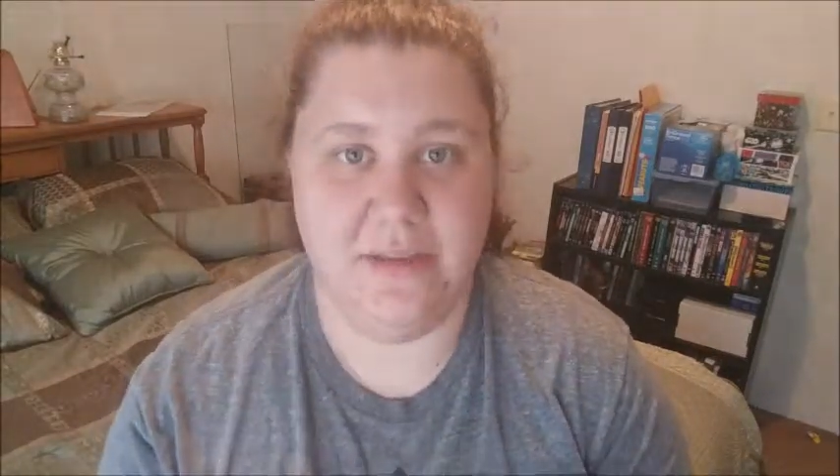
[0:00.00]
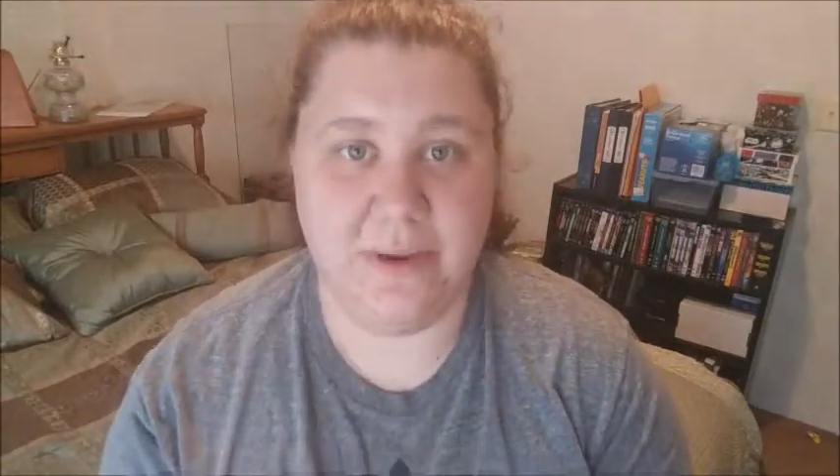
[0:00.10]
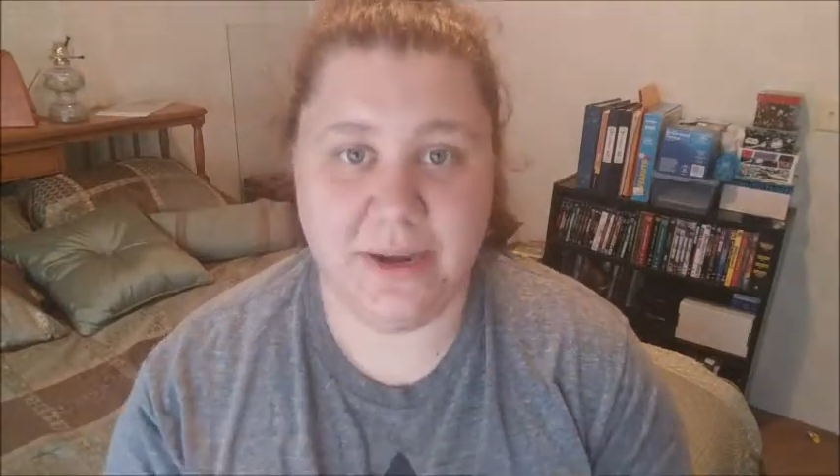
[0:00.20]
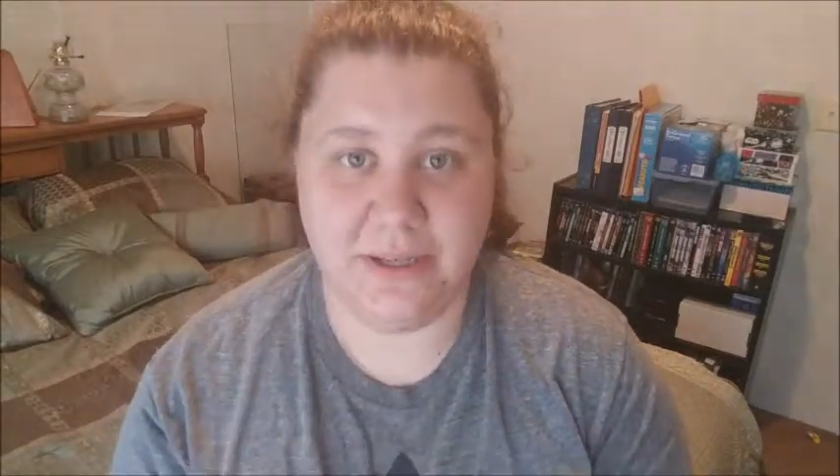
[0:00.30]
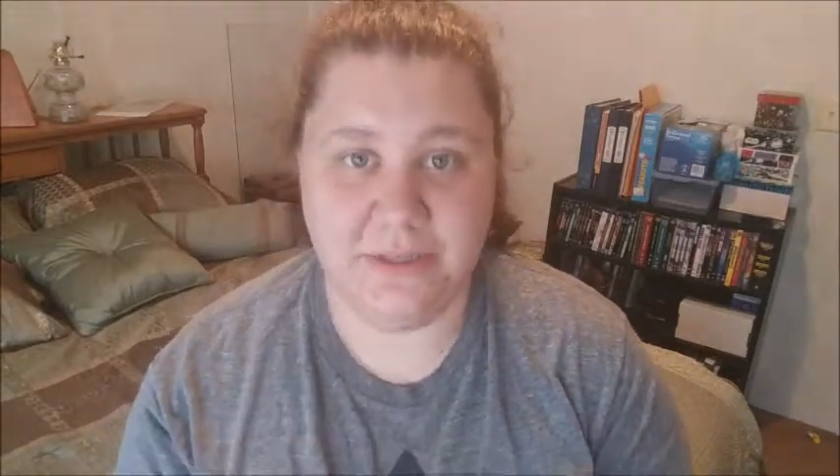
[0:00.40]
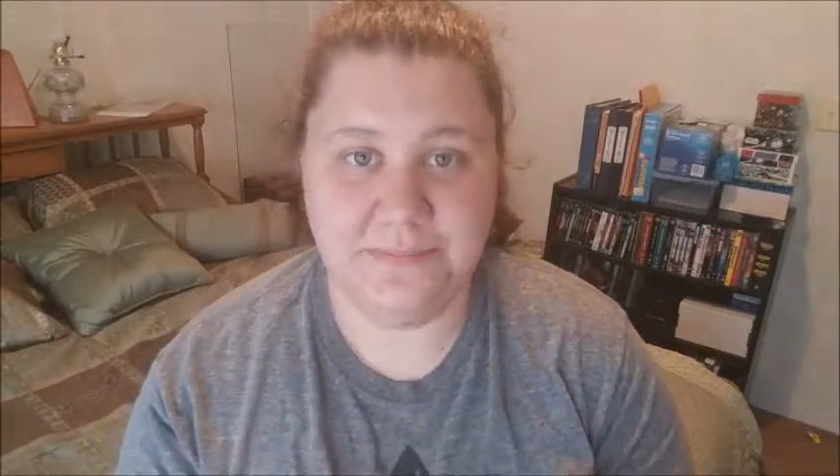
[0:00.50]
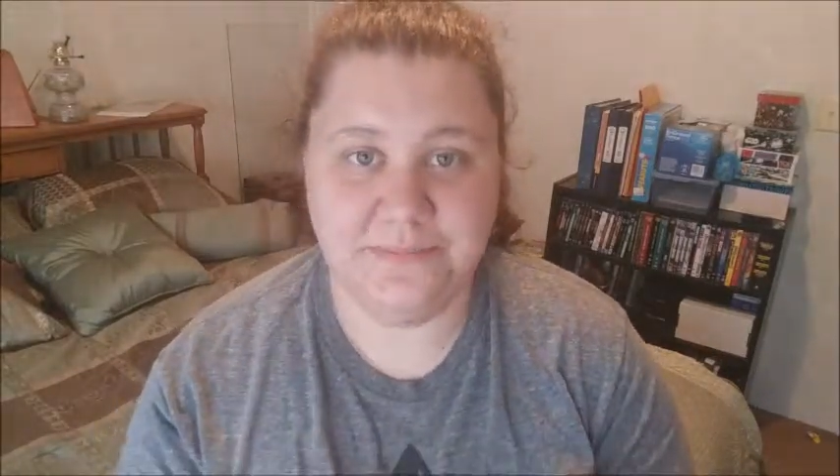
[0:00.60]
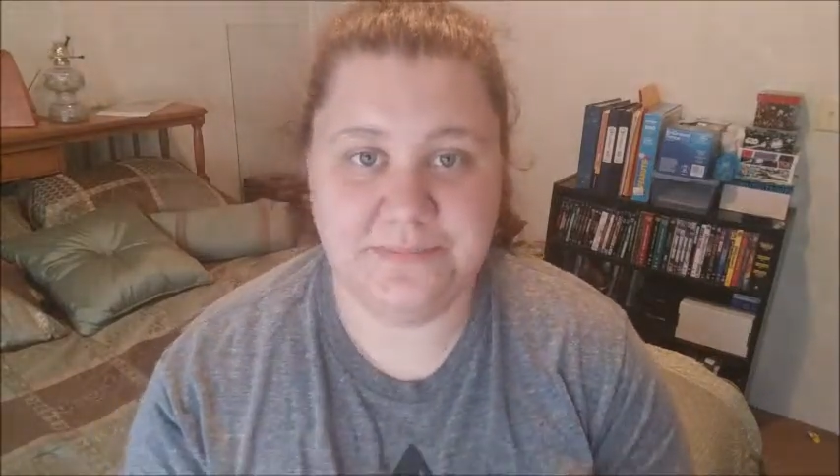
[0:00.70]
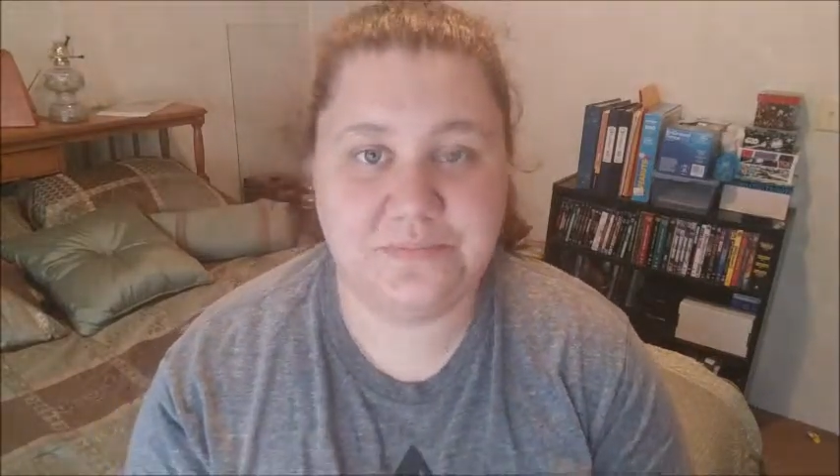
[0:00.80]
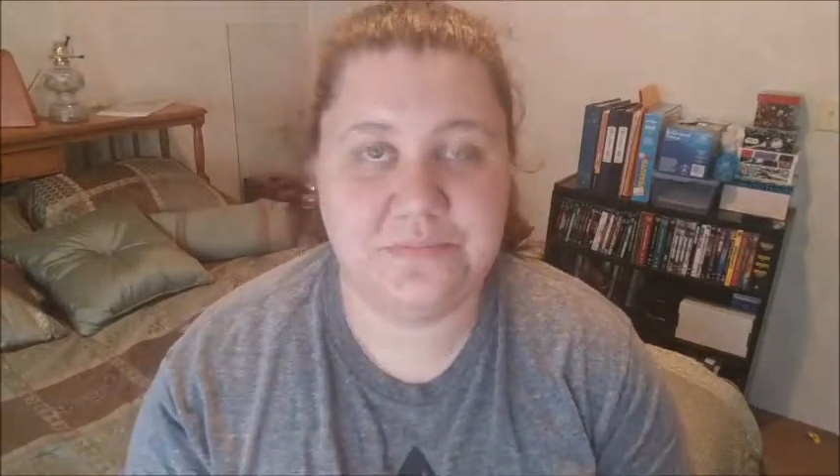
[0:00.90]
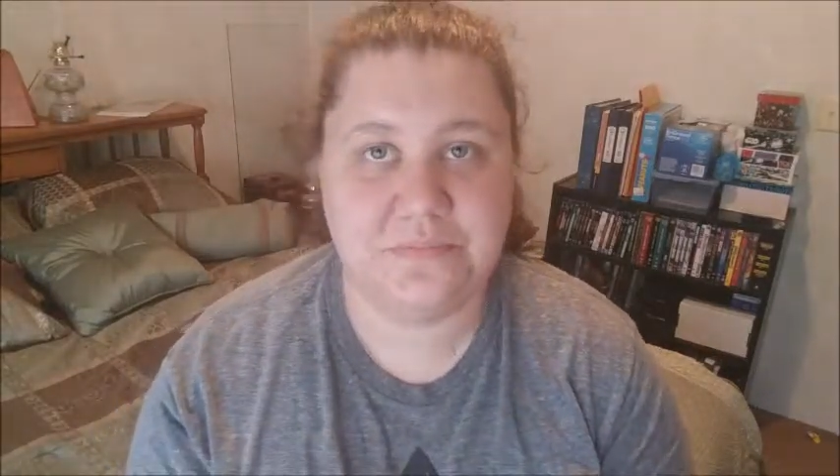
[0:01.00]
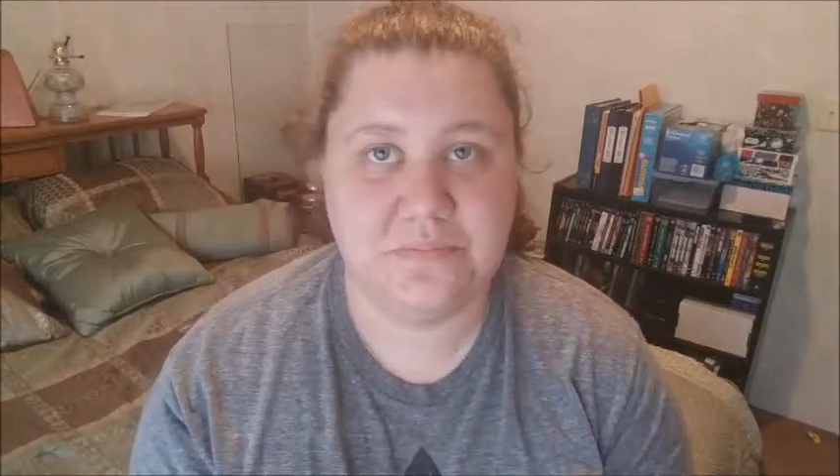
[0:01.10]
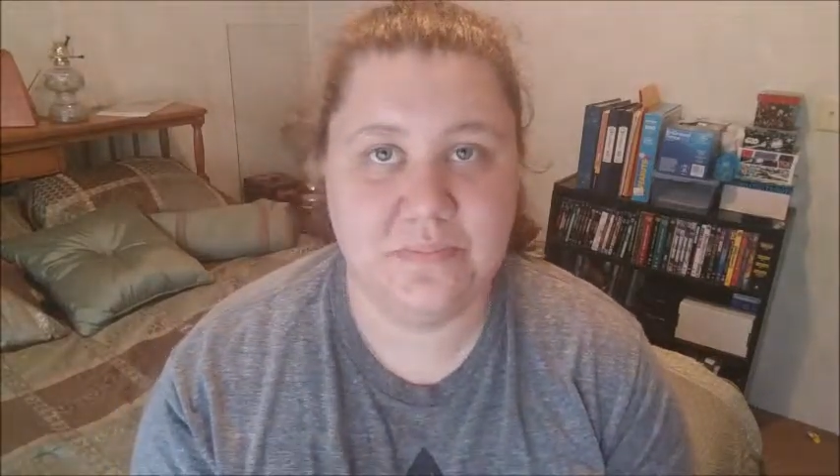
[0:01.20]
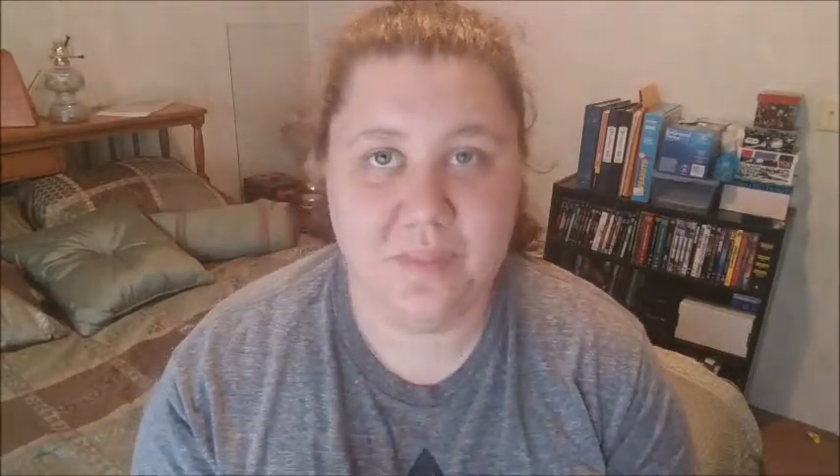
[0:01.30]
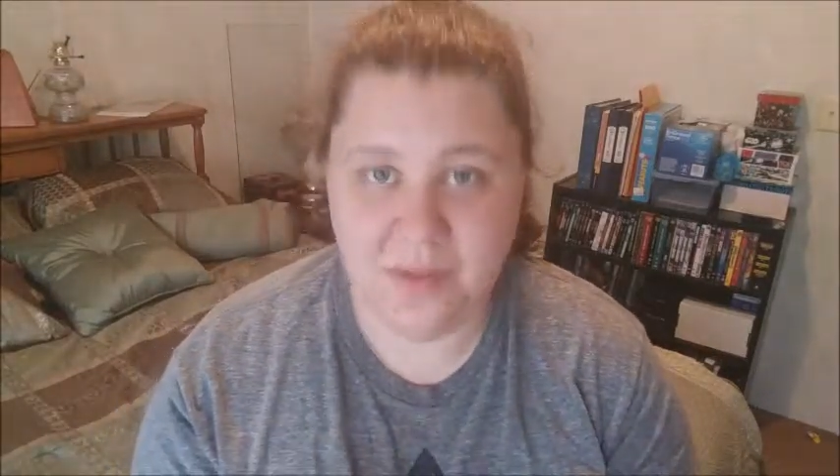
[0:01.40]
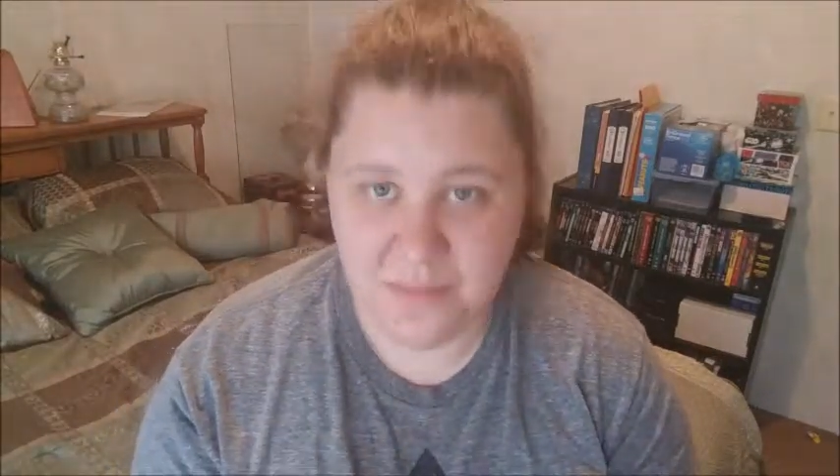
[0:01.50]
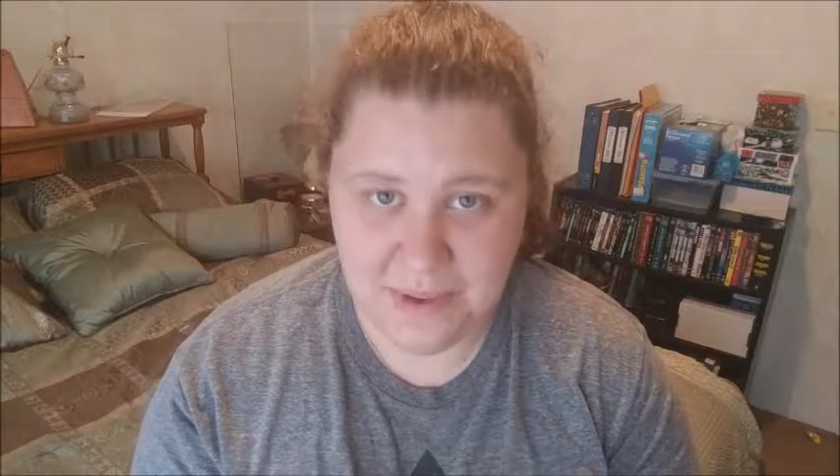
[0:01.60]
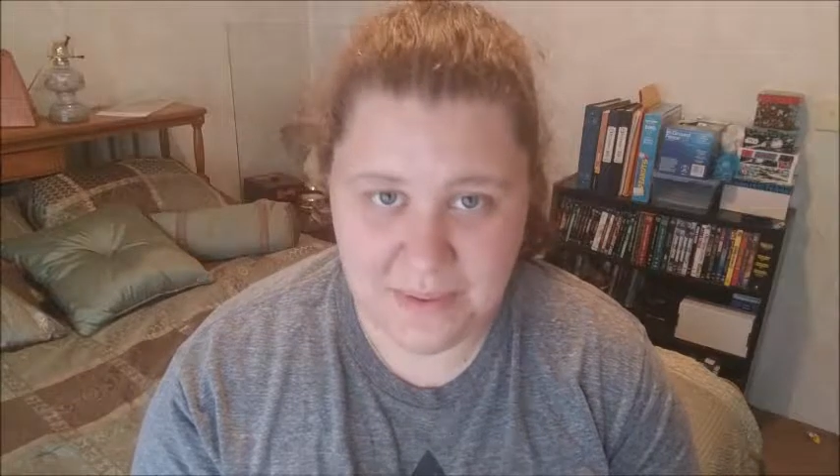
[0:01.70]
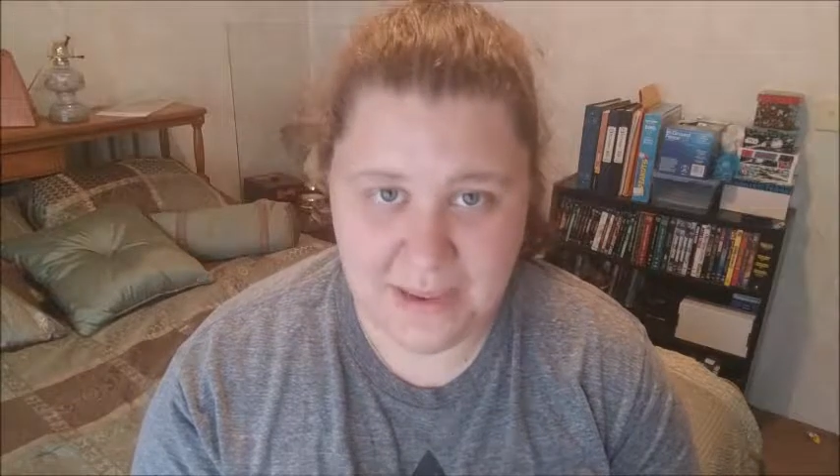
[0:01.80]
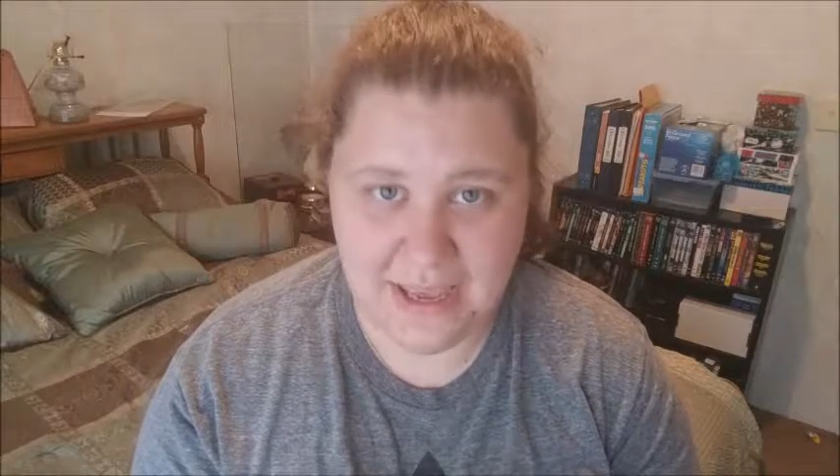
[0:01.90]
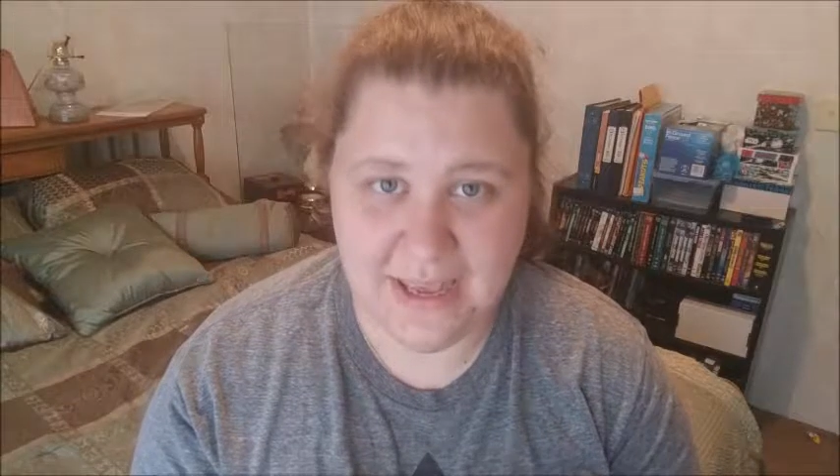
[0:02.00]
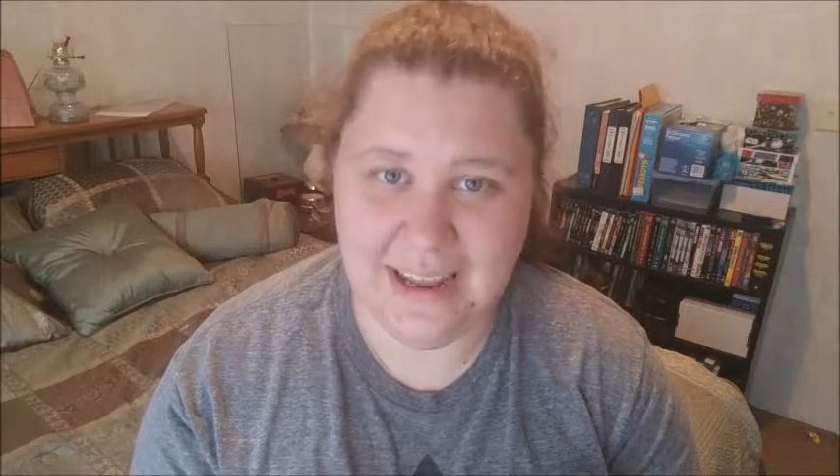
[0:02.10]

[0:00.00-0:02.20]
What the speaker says: Potter, Peter Pan.